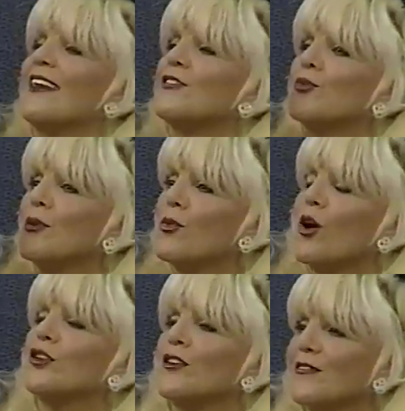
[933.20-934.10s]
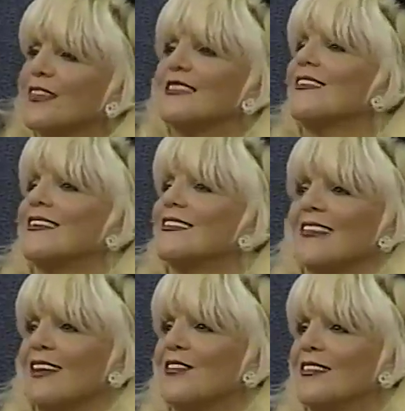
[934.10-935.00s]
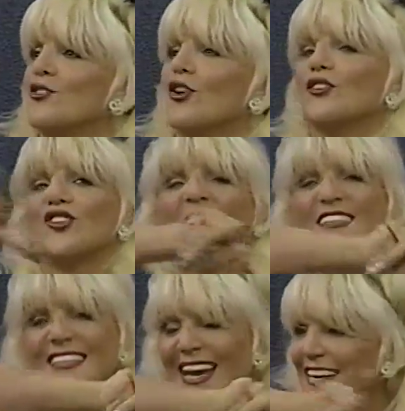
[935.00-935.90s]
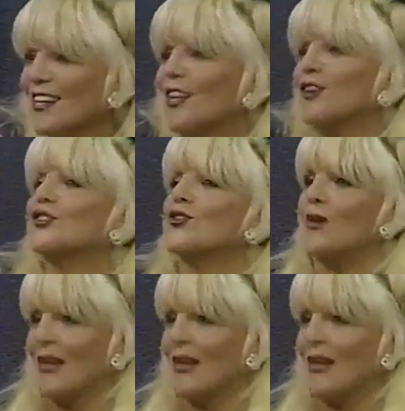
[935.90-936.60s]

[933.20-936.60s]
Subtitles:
have the reward of this in 97. You're just getting close to